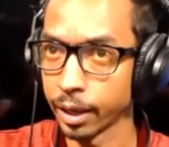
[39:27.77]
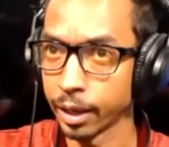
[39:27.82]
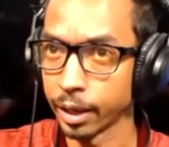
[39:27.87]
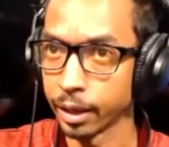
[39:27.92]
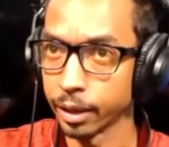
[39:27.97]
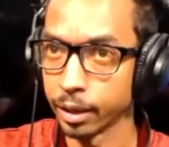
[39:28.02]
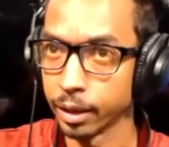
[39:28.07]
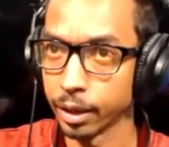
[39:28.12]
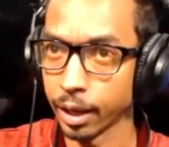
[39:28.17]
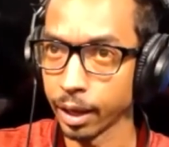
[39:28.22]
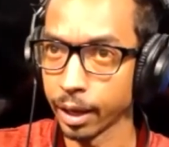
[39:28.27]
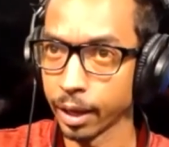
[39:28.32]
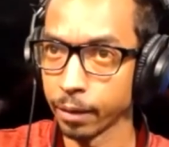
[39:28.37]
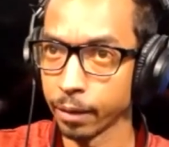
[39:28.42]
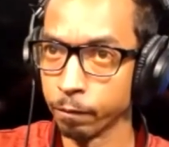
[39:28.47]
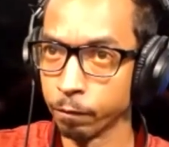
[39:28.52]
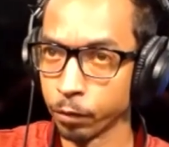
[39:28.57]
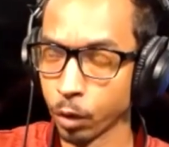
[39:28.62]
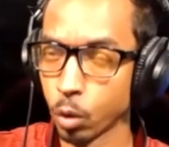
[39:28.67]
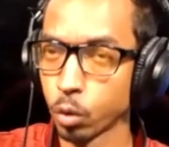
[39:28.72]
in a
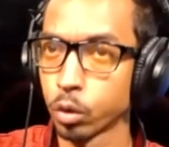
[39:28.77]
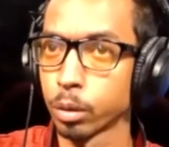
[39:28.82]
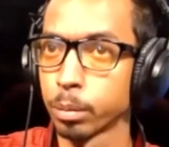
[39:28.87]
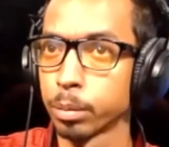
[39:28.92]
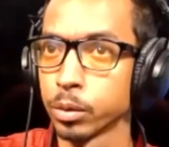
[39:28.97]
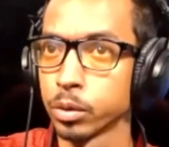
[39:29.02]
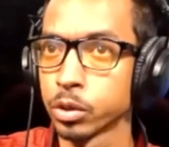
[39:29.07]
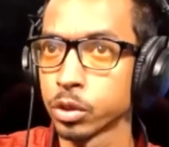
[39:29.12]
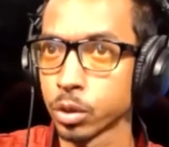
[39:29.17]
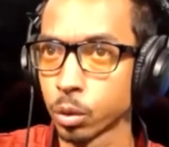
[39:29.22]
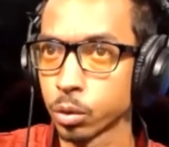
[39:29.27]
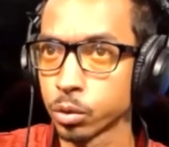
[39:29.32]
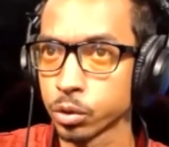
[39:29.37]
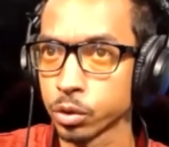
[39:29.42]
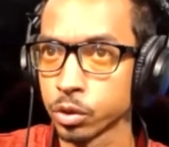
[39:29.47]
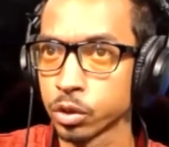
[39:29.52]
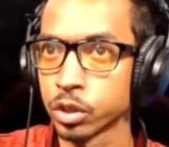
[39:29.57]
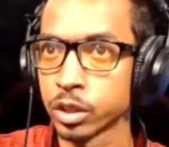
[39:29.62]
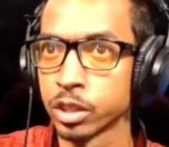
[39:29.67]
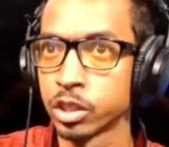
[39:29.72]
vulnerable
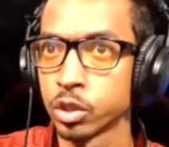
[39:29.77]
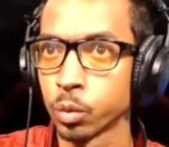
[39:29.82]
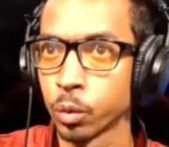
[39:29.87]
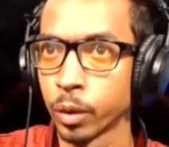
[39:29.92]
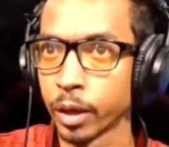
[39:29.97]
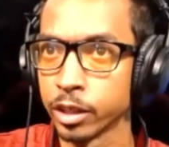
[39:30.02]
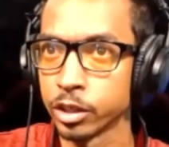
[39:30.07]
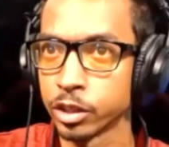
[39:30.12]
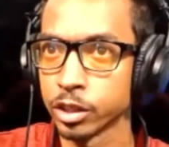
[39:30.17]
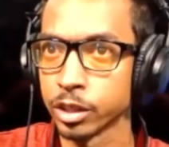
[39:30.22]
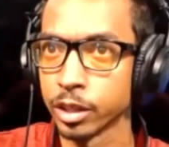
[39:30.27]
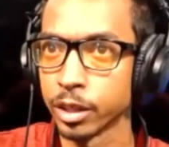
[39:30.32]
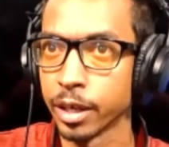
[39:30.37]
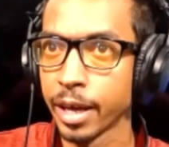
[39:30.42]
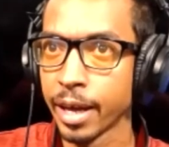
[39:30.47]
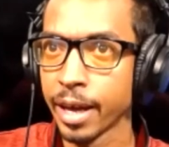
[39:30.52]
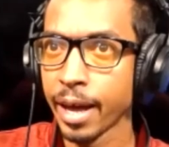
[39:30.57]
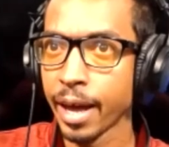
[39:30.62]
social situation